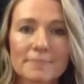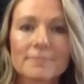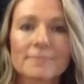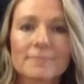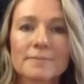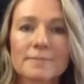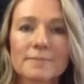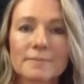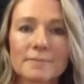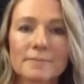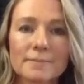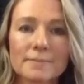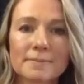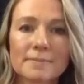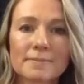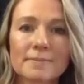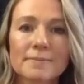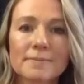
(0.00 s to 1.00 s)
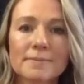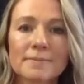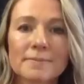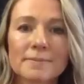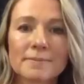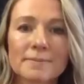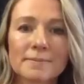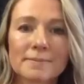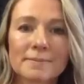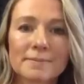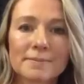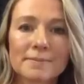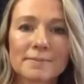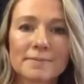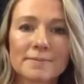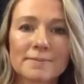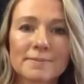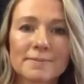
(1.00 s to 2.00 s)

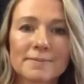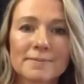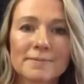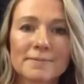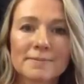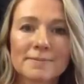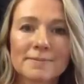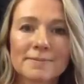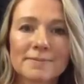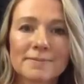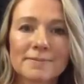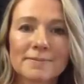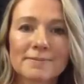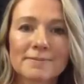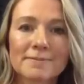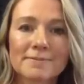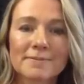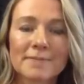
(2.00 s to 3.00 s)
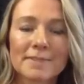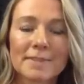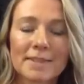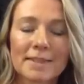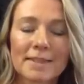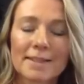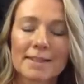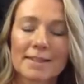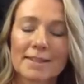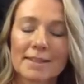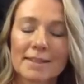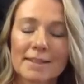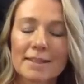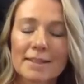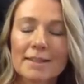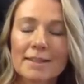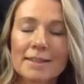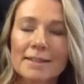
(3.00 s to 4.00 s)

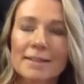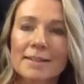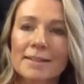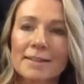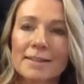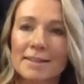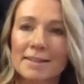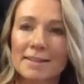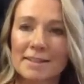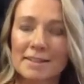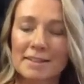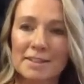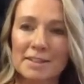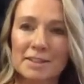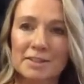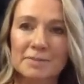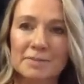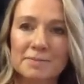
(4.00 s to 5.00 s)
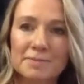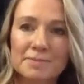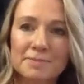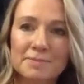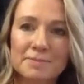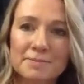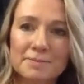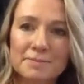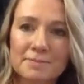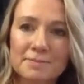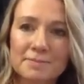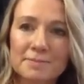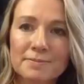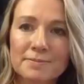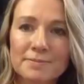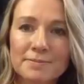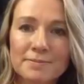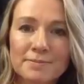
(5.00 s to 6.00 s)

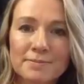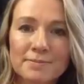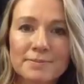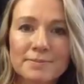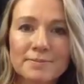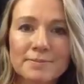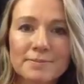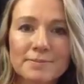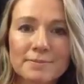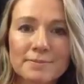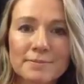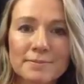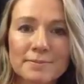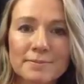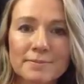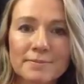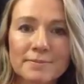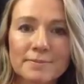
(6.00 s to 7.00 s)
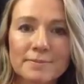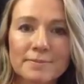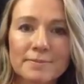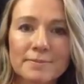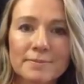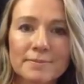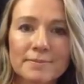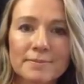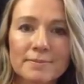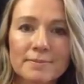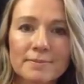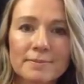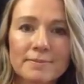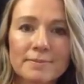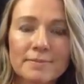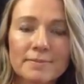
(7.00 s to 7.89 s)
This person isn't speaking.